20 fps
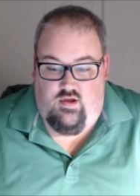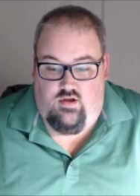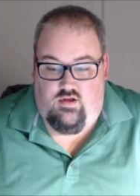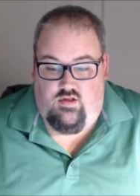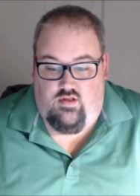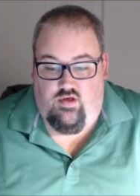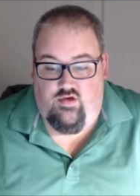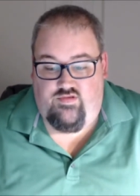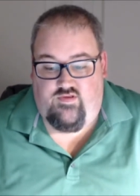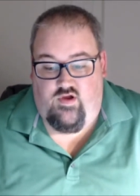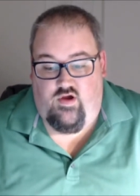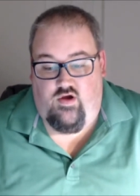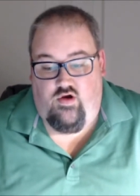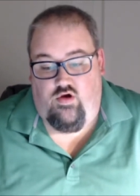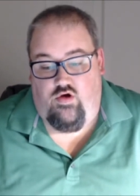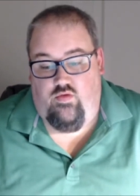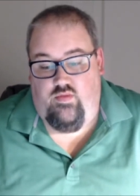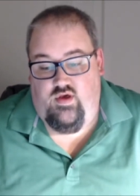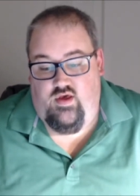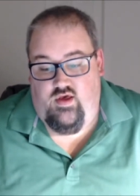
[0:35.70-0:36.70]
Close to
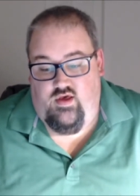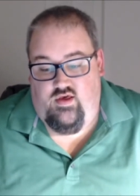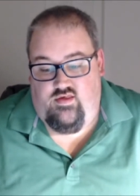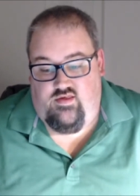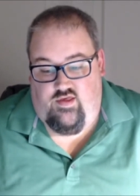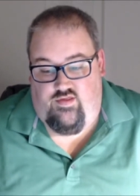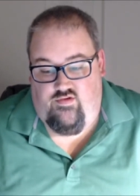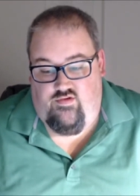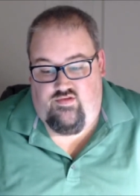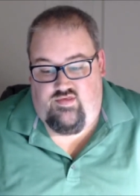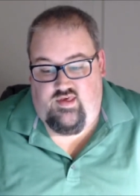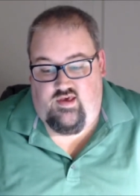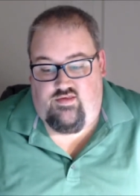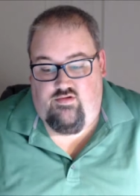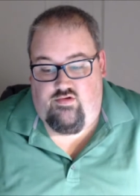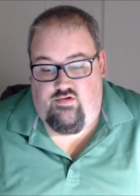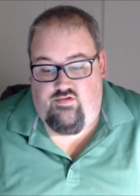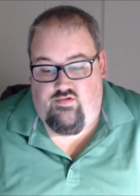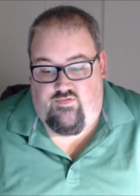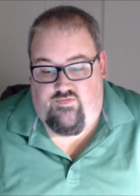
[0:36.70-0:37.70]
home, Southern
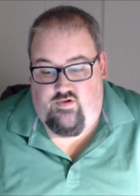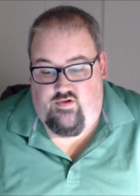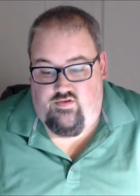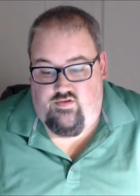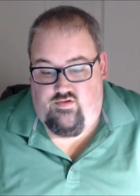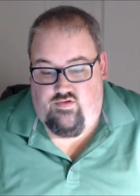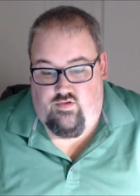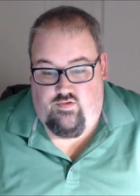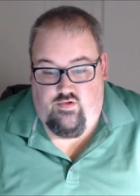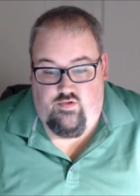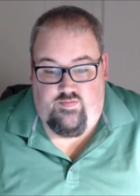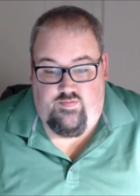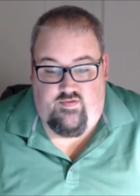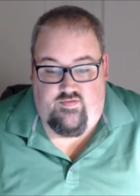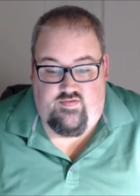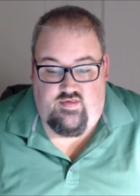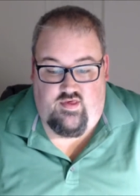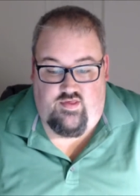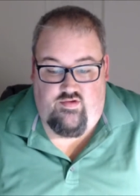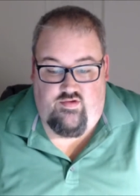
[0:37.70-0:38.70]
Sixers refers to a group of
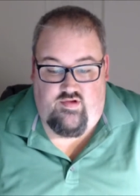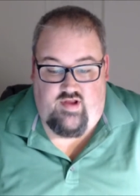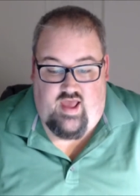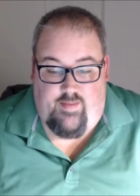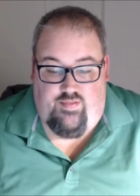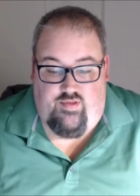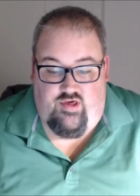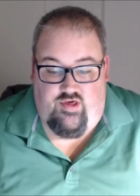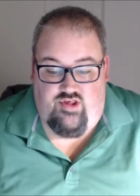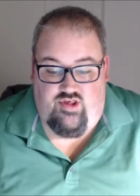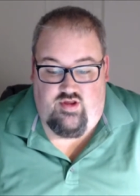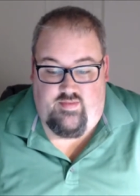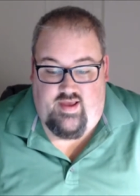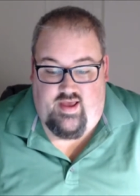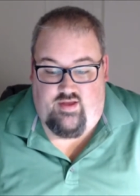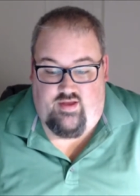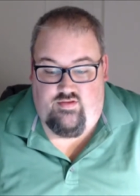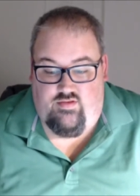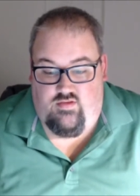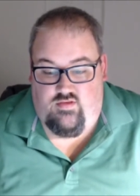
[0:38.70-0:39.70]
southern Appalachian
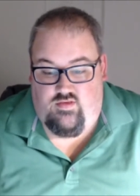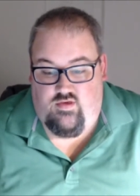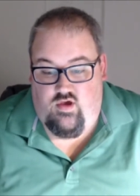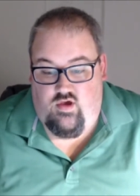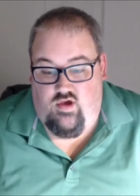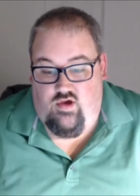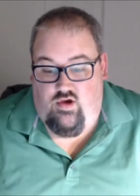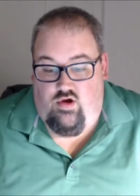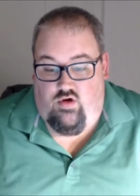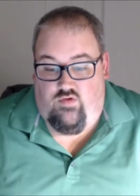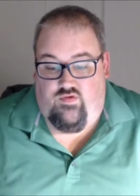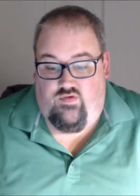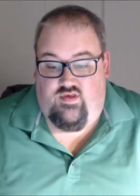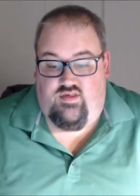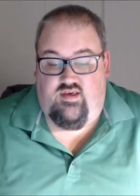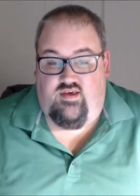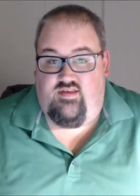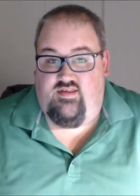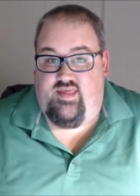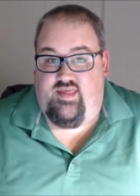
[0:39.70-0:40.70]
mountains over
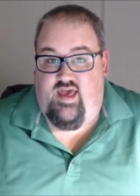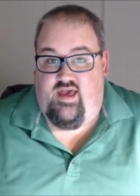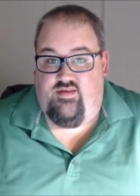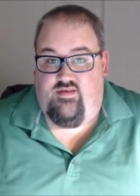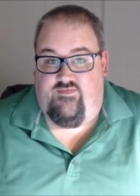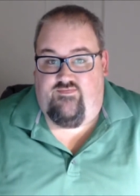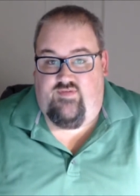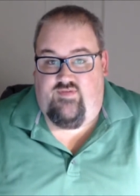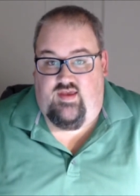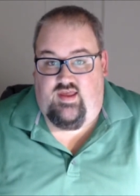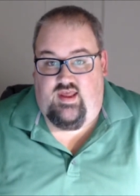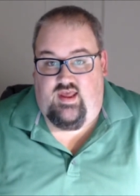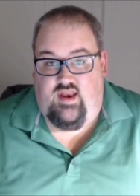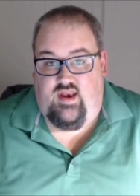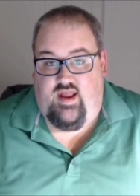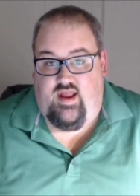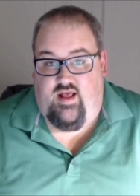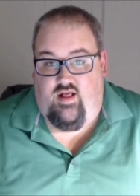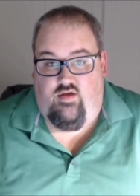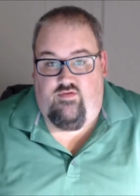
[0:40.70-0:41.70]
6,000 feet in
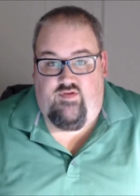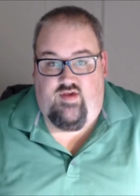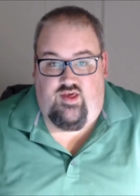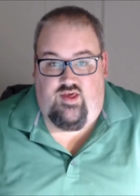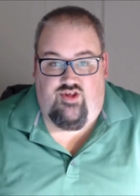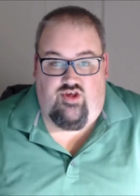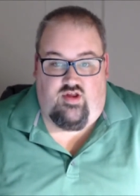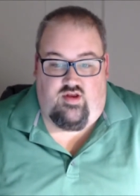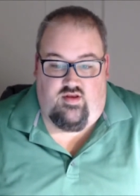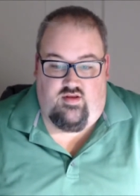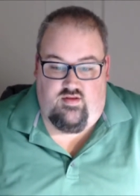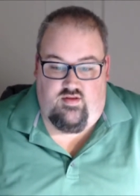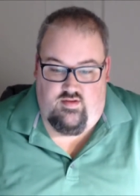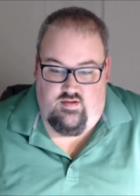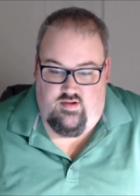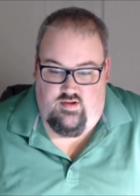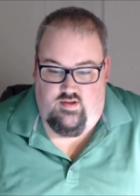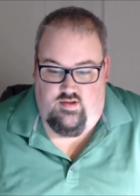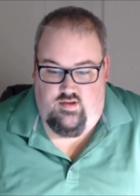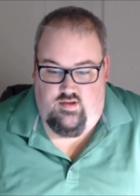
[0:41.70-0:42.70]
elevation.
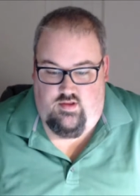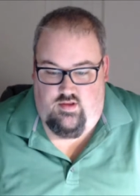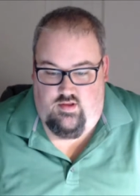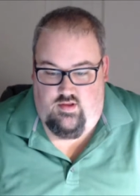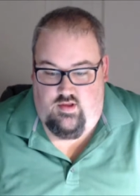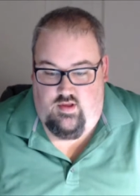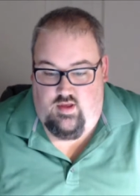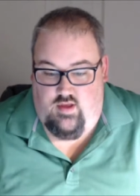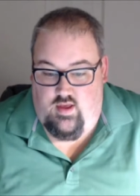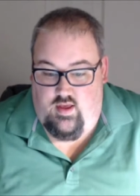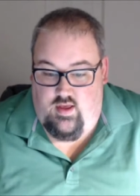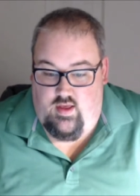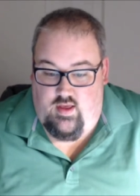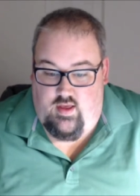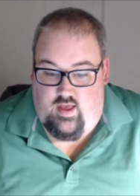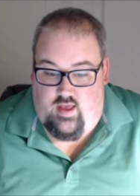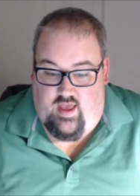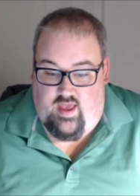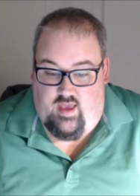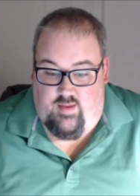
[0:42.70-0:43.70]

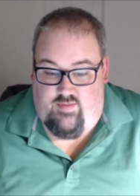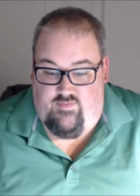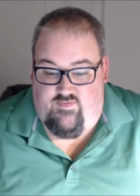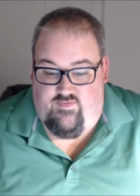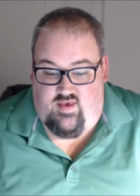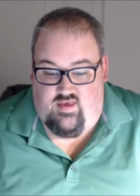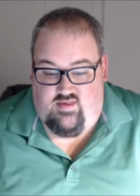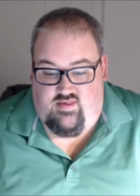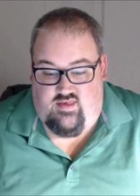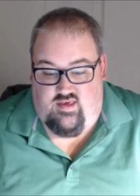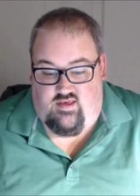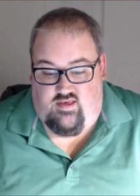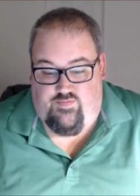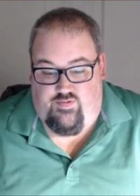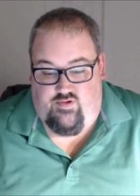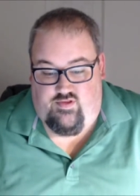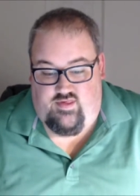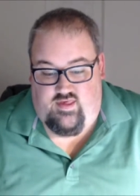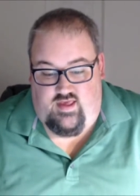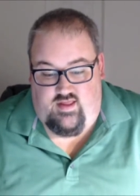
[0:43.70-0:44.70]
ABV is
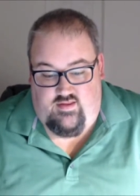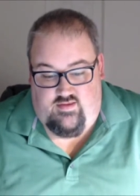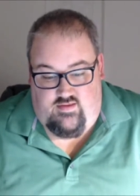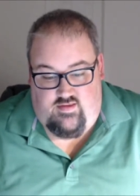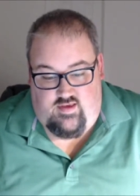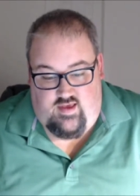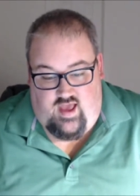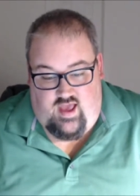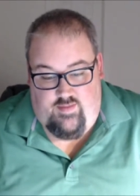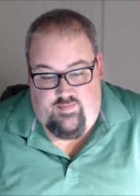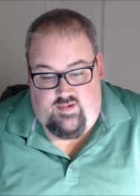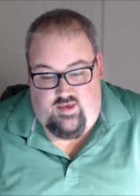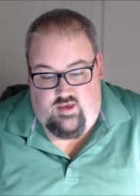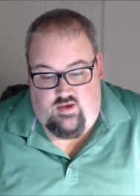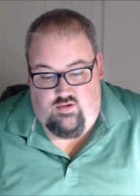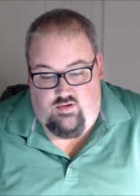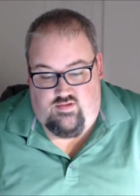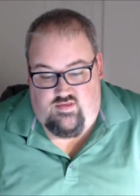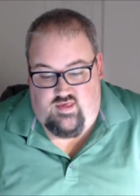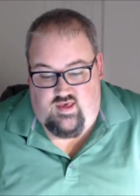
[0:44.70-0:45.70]
6%,
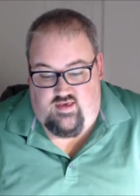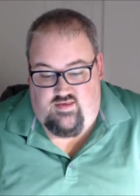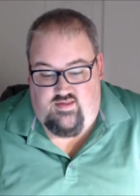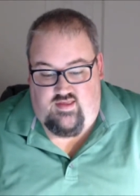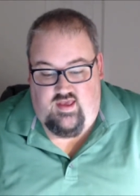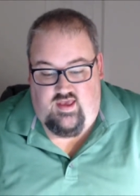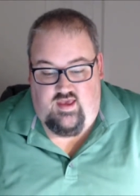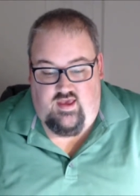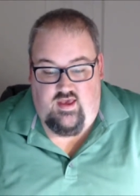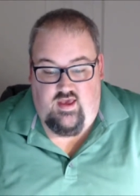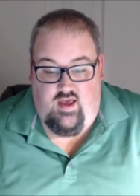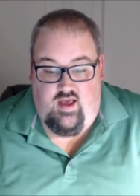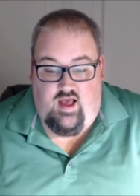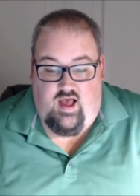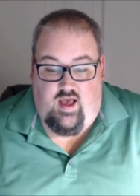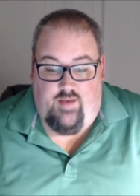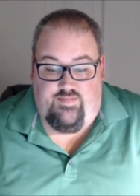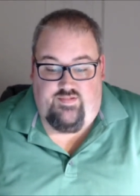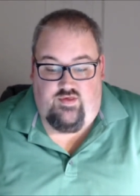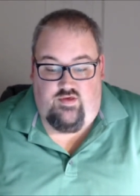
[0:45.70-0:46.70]
IBU 60,
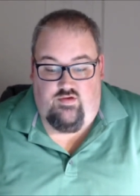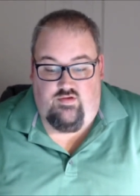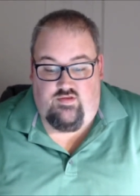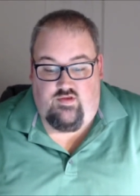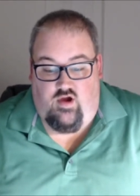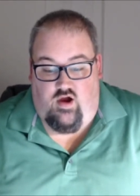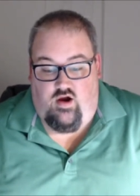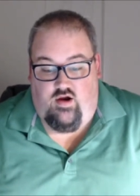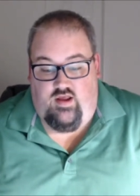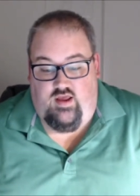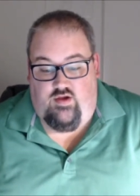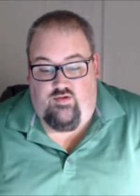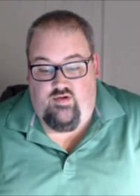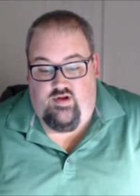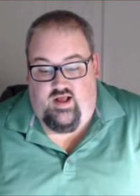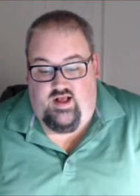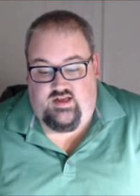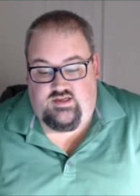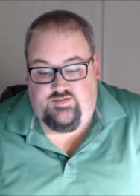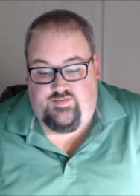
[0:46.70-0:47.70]
hops used are
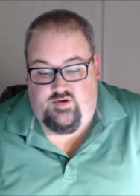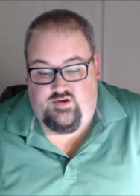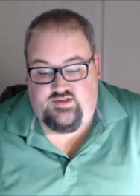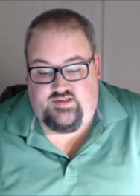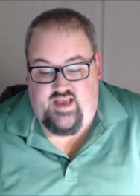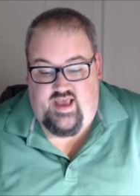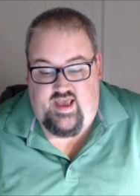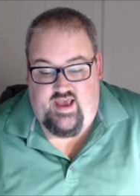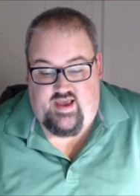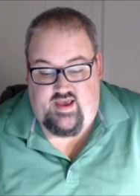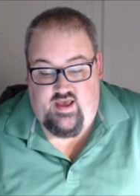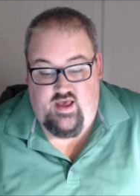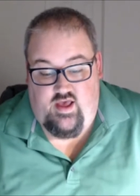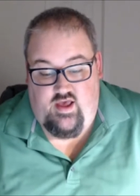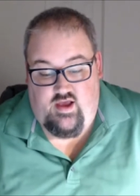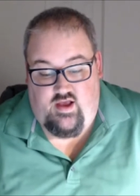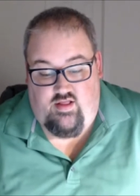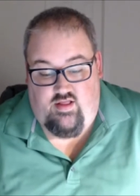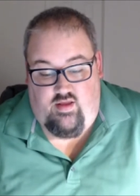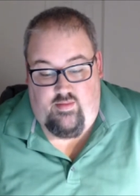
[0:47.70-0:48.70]
Equinox, Mosaic,
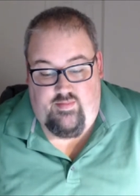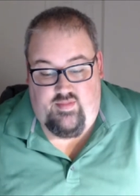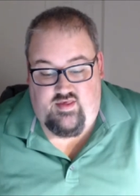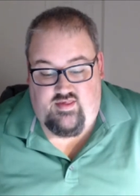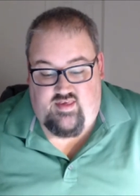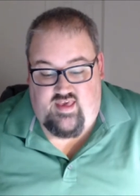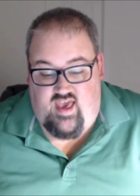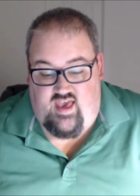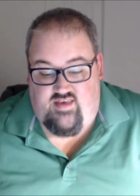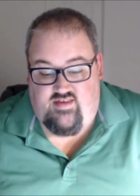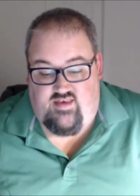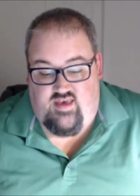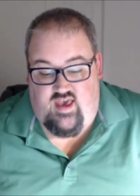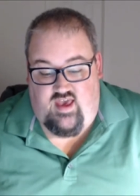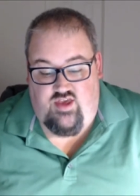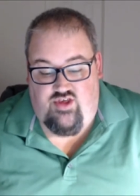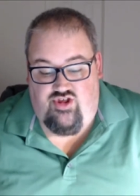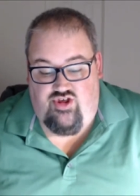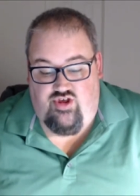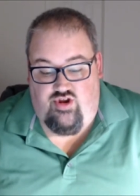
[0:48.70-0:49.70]
Columbus,
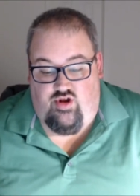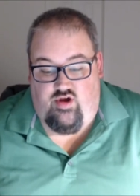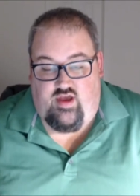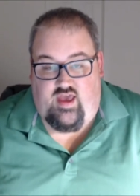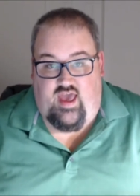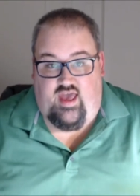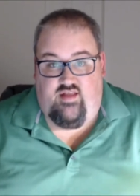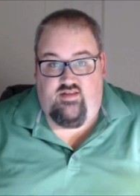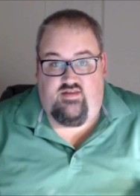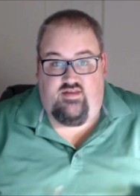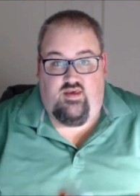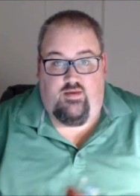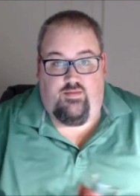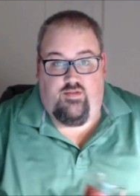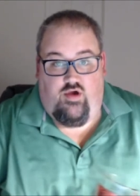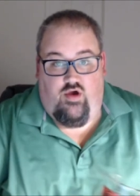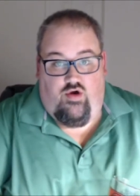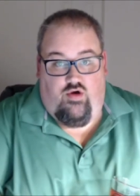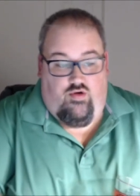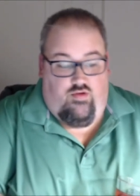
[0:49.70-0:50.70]
Cascade, Chinook, and
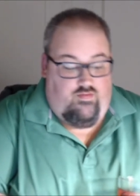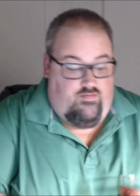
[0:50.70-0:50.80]
Simcoe.